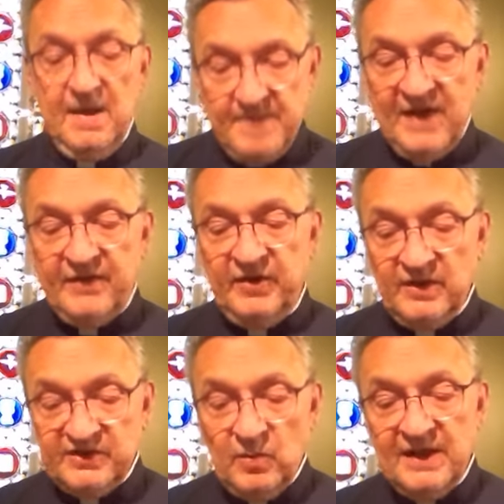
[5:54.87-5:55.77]

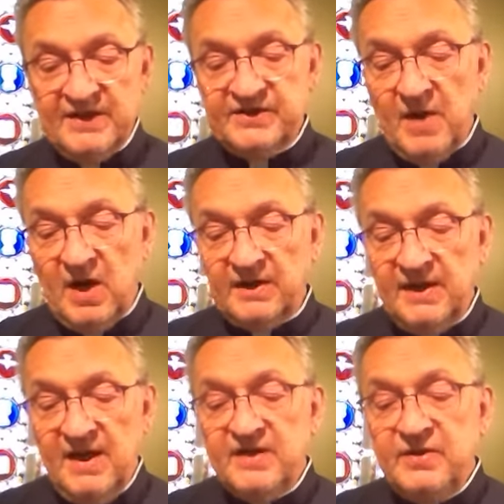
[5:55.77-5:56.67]
Matthew, as well as Mark,
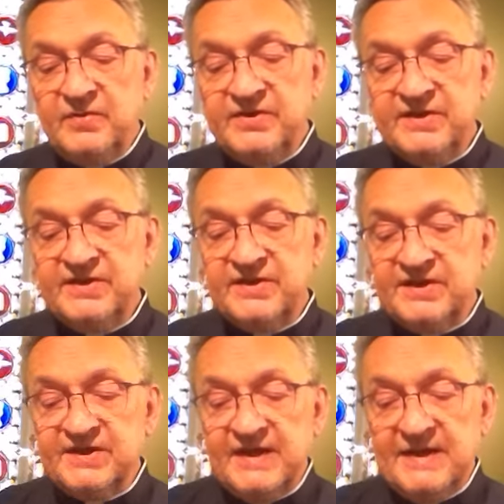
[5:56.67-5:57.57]
uses the
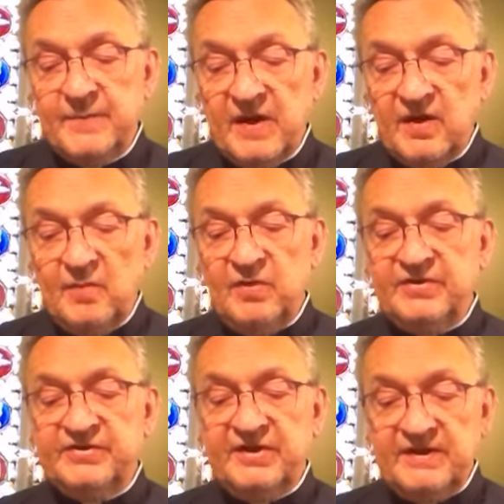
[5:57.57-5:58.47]
seed
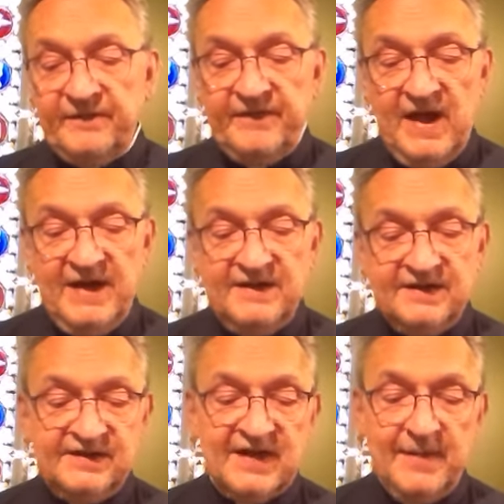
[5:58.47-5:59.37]
parables to define
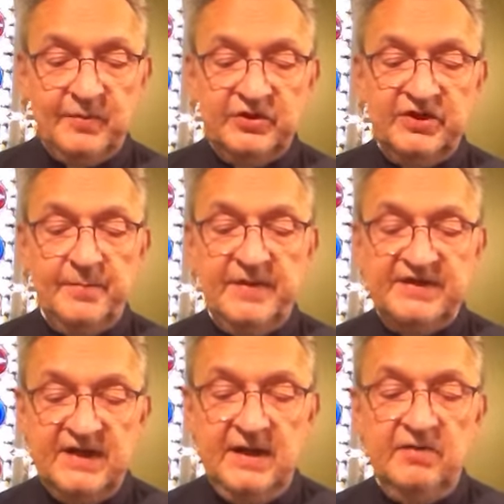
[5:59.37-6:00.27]
discipleship
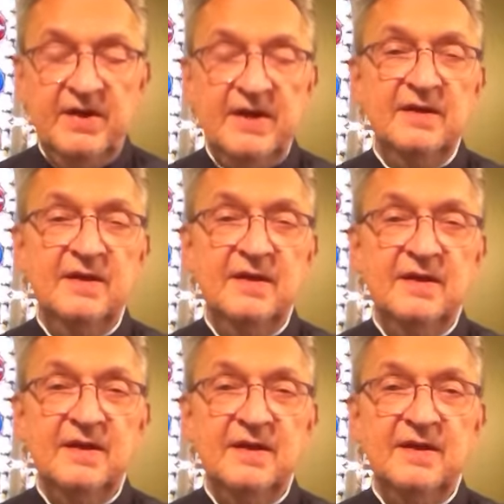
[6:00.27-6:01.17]
as hearing,
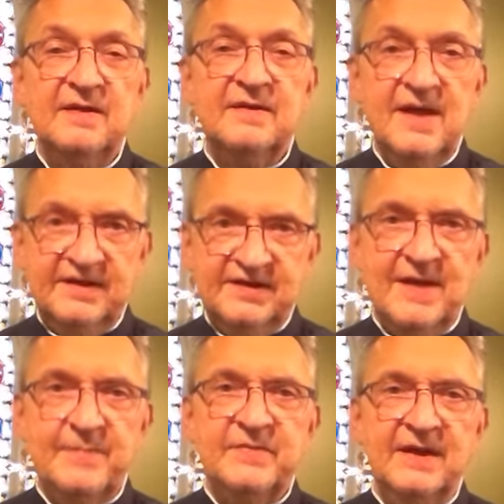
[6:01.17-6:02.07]

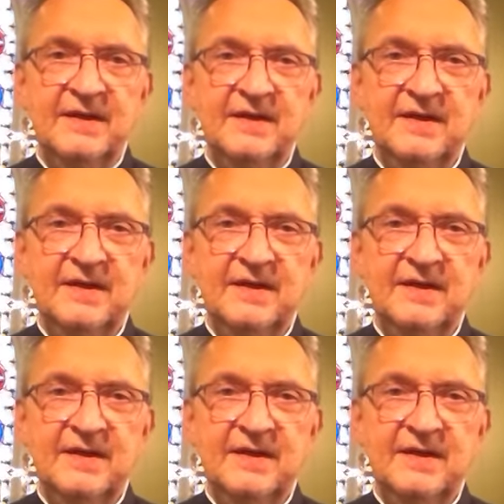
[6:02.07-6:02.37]
accepting,